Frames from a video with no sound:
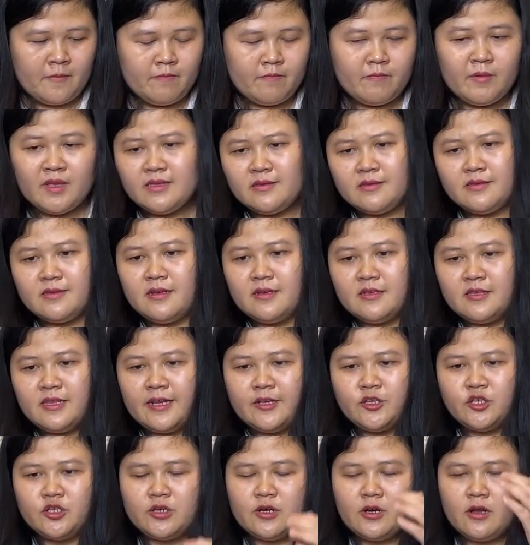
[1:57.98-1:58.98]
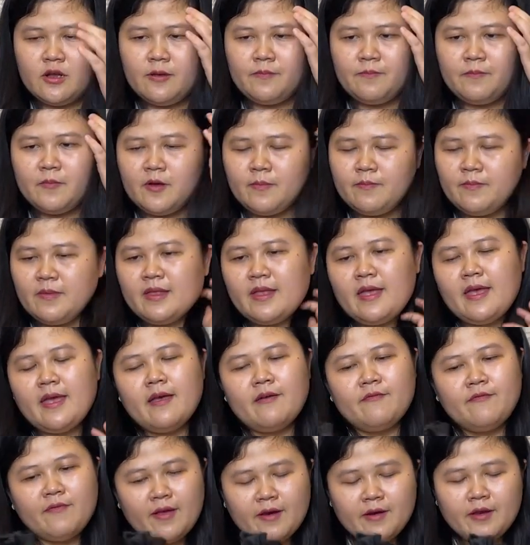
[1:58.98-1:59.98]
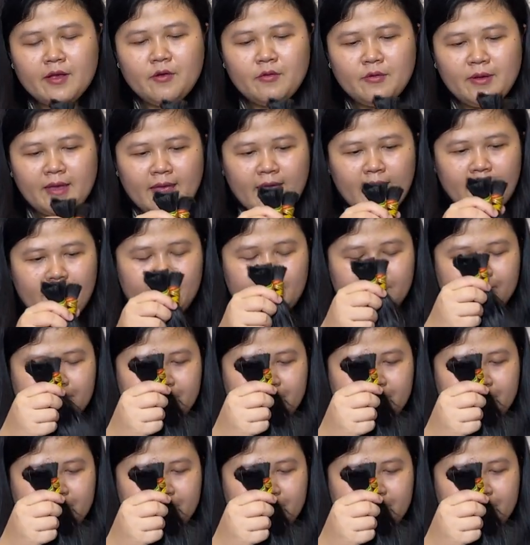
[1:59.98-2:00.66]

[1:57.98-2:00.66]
That's the texture of Burmese hair, very okay.